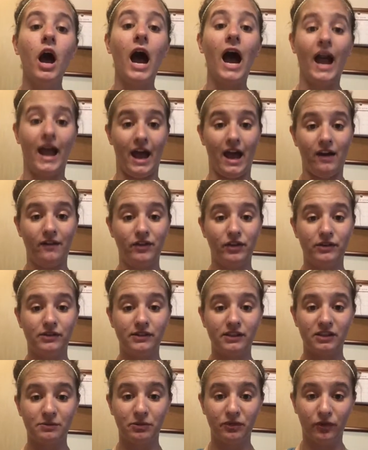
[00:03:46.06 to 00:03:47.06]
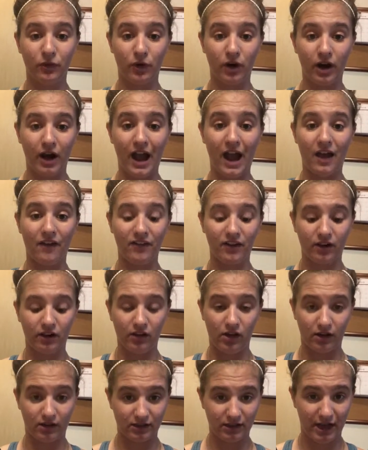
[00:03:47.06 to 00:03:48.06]
I have used this before. I haven't in a
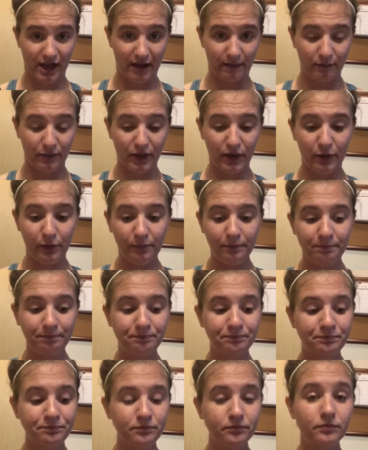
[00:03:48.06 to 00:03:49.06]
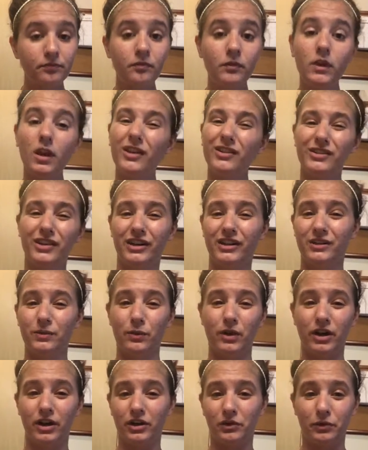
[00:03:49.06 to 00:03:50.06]
long time though, so I just
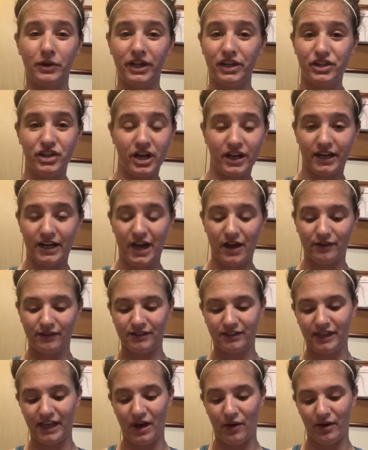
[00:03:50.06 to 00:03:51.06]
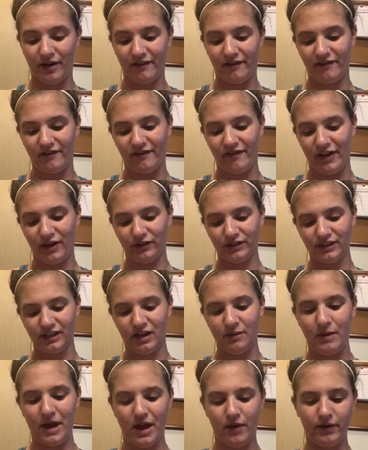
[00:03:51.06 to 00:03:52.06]
wanted to recheck it out and see how I felt
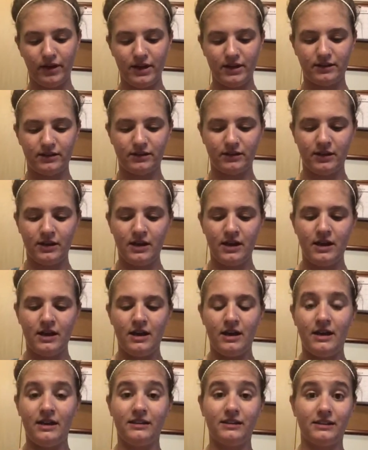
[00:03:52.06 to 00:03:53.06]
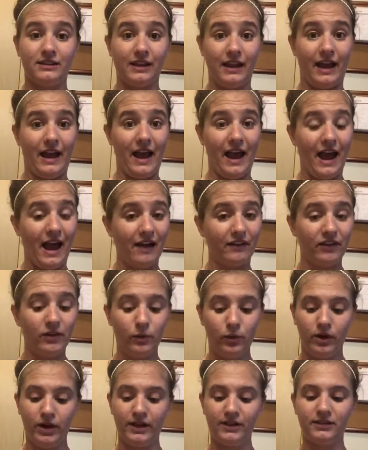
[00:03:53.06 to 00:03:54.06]
about it, since I haven't
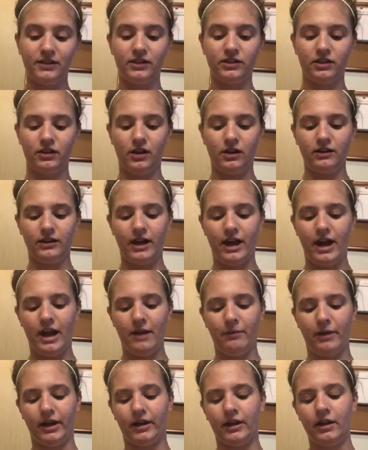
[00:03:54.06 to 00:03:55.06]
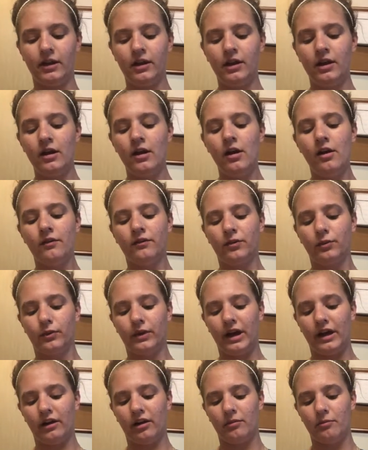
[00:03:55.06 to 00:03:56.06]
worn it in such a long time. Like, from what
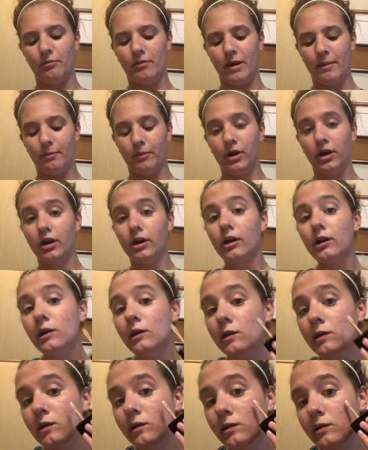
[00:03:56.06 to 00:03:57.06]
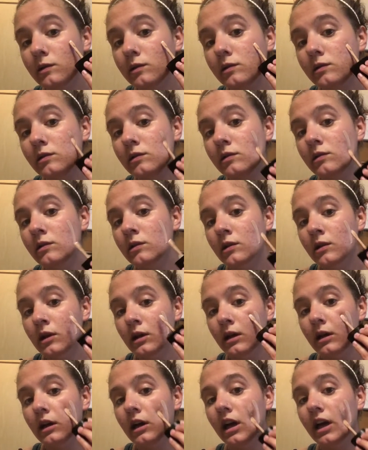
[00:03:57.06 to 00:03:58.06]
I remember,
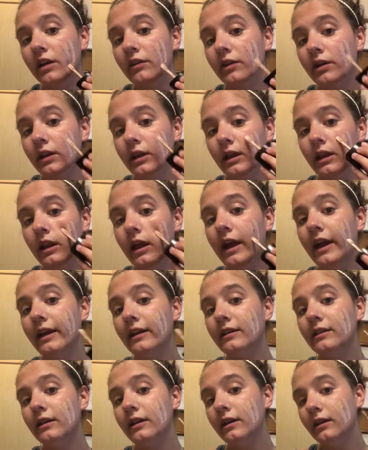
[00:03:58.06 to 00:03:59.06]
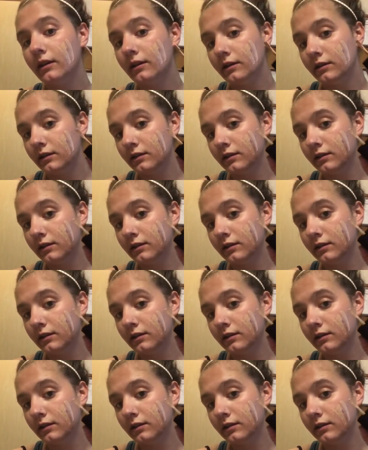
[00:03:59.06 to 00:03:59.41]
I really liked it.